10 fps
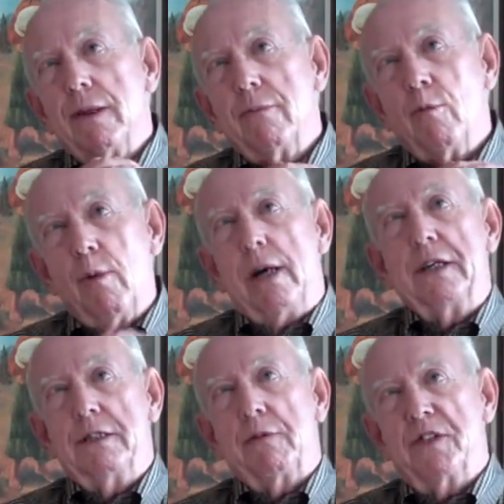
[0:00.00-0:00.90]

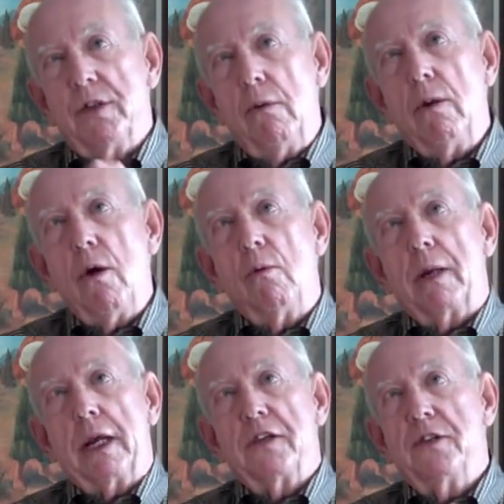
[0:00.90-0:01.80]
was so
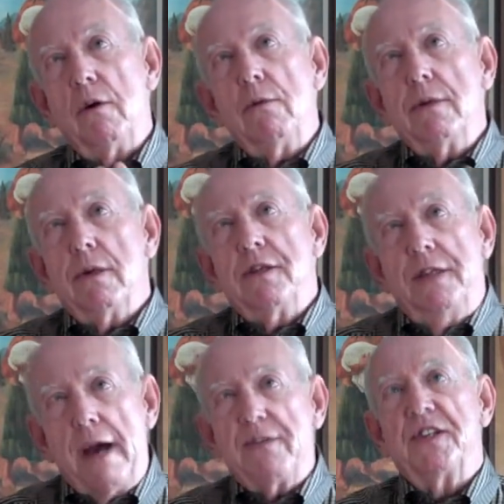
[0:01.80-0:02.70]
lonely and so
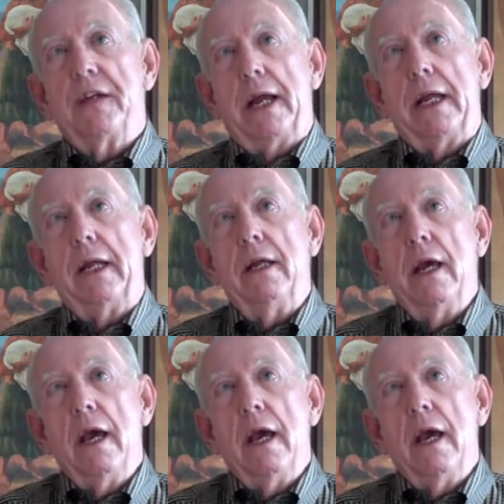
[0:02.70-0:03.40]
devastating,